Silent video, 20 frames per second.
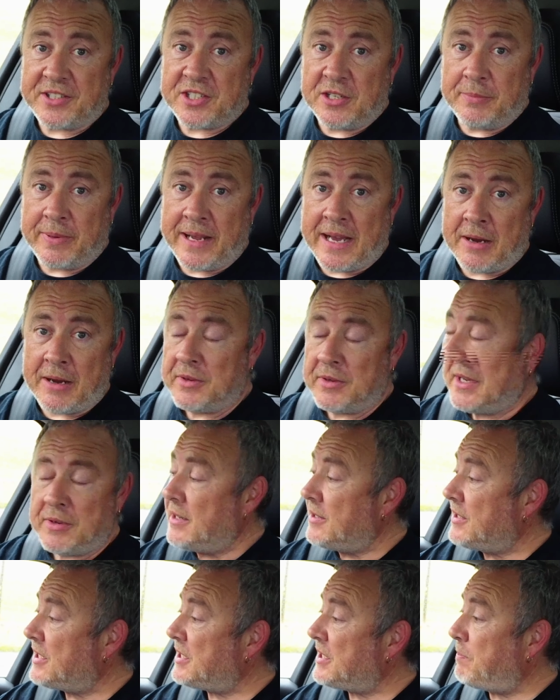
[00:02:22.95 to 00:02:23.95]
about
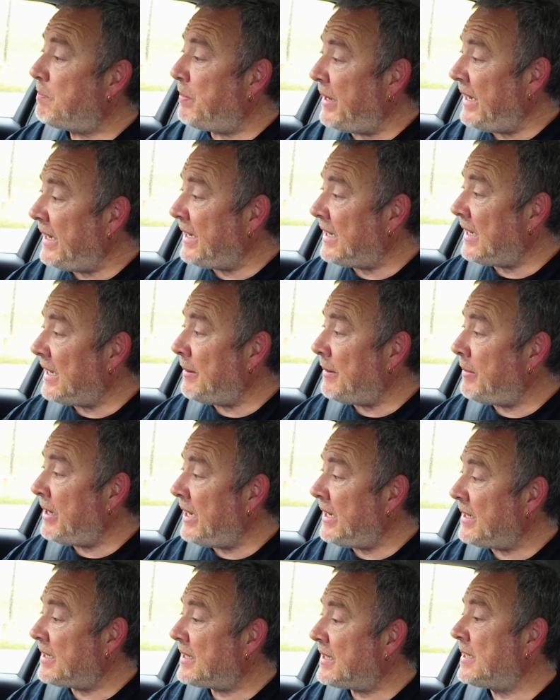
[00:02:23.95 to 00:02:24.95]
speed
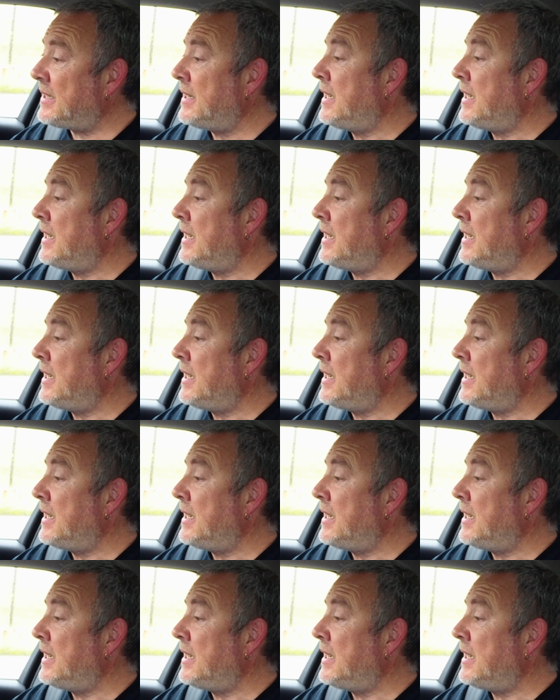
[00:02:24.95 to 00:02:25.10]
limits